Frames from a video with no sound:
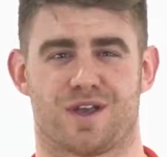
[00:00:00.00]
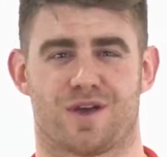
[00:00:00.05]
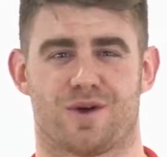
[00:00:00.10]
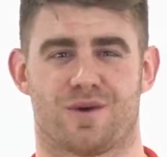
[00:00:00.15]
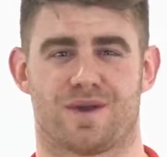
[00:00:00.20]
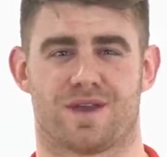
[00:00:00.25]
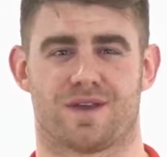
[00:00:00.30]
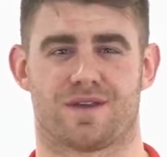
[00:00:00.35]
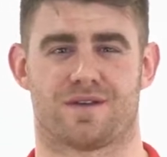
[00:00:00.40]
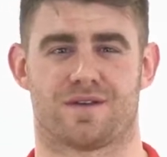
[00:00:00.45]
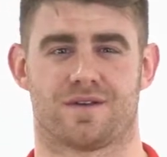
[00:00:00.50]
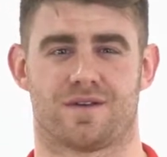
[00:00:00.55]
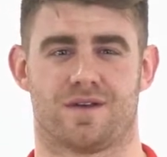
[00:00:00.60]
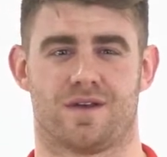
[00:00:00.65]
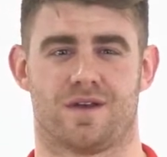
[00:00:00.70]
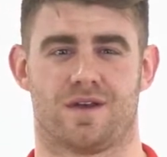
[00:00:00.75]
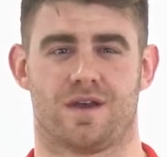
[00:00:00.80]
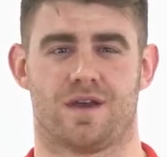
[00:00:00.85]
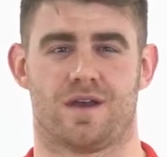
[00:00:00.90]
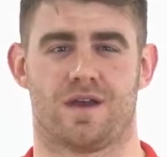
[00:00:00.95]
going?
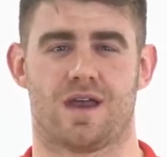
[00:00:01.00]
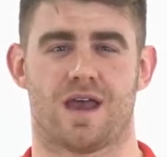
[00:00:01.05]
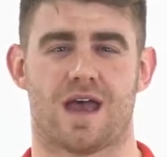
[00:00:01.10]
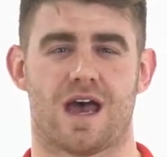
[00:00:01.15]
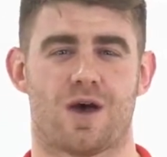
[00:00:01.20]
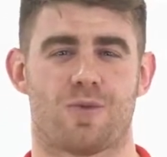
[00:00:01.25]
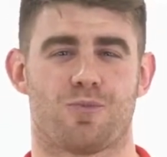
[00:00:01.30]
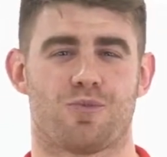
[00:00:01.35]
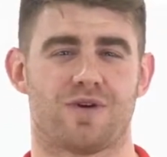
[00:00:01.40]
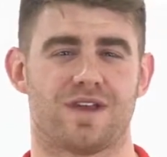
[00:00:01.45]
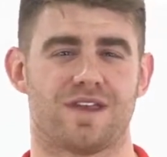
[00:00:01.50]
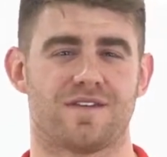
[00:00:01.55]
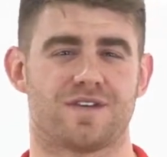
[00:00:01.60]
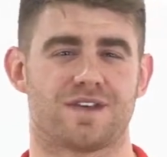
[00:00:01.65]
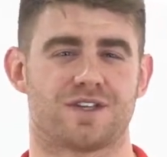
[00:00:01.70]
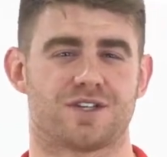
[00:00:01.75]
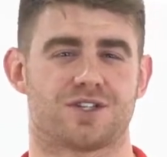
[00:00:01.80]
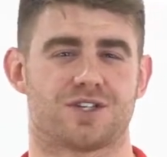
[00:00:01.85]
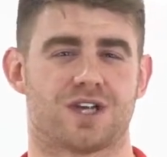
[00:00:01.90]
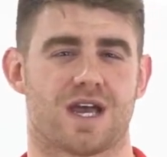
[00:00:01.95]
Our
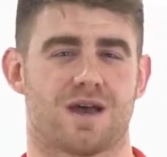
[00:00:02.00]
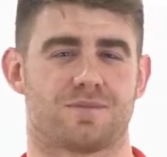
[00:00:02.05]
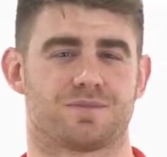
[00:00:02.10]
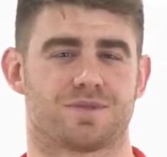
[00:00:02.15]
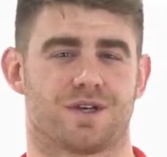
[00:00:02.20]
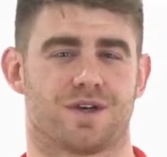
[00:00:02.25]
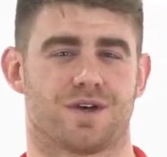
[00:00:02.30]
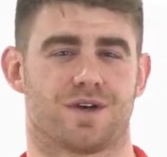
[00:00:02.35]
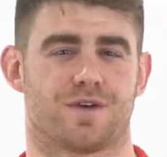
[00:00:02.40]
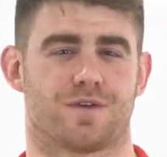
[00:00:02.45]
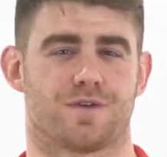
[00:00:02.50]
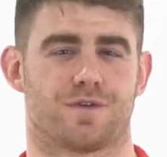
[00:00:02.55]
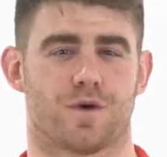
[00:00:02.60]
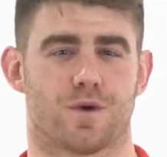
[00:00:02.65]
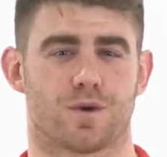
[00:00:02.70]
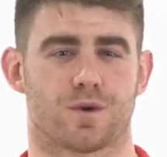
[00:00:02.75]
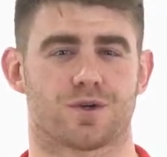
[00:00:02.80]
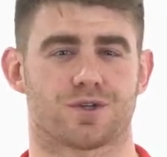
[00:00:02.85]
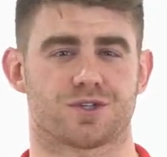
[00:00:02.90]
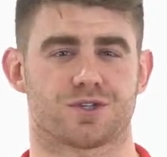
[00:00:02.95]
previous chapter
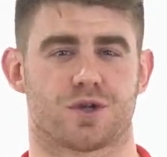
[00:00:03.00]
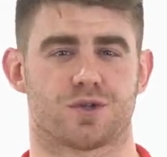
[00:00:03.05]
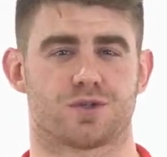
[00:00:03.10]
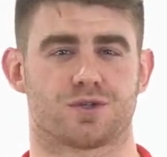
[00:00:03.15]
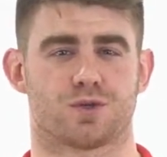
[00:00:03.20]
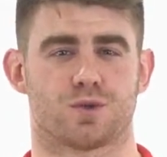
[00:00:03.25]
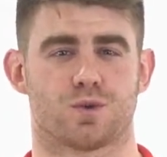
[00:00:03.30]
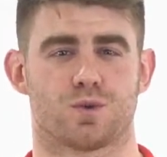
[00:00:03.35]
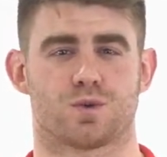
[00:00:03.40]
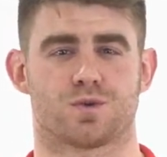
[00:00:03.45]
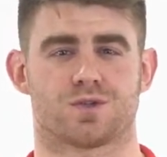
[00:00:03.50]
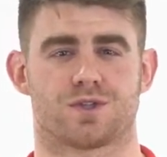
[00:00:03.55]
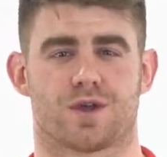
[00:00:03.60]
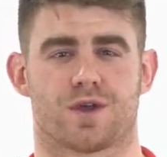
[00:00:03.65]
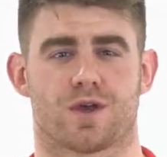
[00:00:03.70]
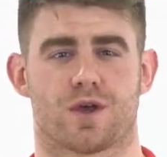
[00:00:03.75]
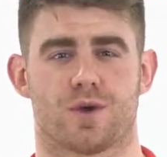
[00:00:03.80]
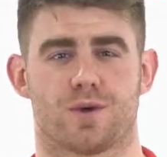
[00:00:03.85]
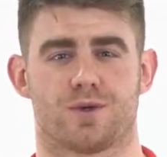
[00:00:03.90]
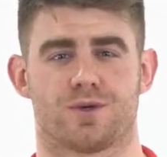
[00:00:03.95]
focused on tools that
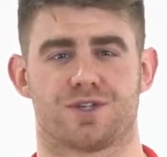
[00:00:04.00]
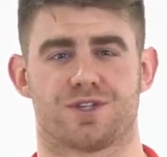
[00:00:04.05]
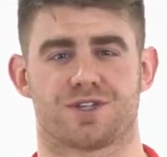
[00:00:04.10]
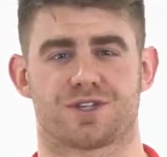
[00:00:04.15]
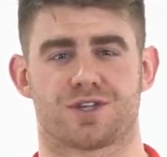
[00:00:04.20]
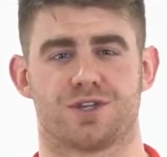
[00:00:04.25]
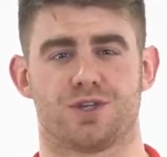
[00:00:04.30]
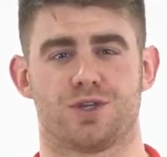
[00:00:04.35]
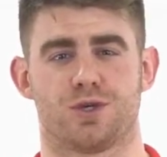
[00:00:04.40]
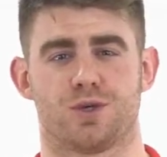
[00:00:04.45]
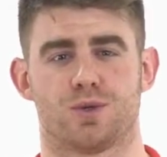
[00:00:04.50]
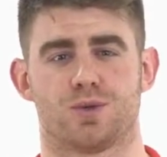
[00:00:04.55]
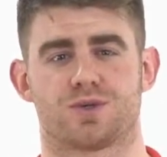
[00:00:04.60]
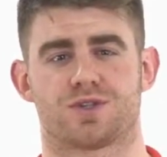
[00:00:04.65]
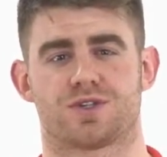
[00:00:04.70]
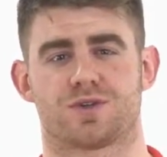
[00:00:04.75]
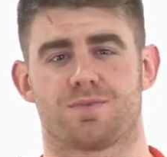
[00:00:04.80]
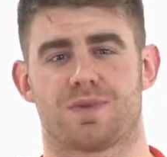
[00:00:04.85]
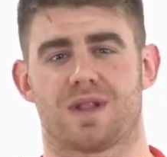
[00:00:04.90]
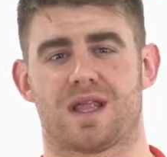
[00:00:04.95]
coaches can use
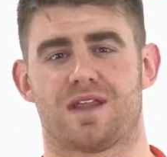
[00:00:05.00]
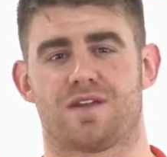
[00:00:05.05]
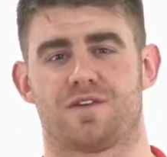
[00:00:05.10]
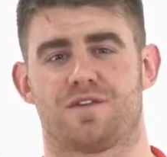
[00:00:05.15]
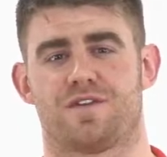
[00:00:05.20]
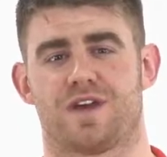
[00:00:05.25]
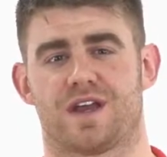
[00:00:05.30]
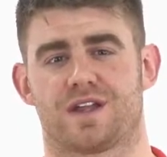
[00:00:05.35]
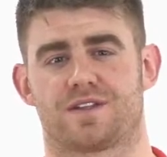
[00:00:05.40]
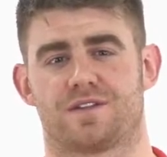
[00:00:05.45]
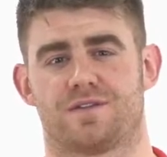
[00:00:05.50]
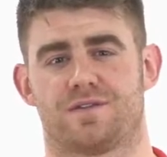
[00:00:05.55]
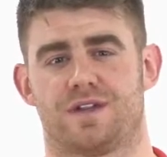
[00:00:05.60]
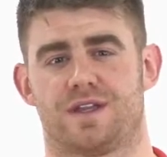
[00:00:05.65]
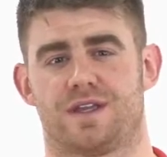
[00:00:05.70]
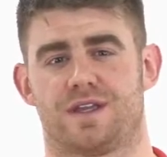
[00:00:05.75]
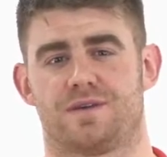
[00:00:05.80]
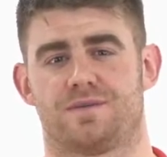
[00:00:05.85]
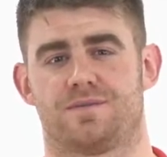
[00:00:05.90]
to plan effectively.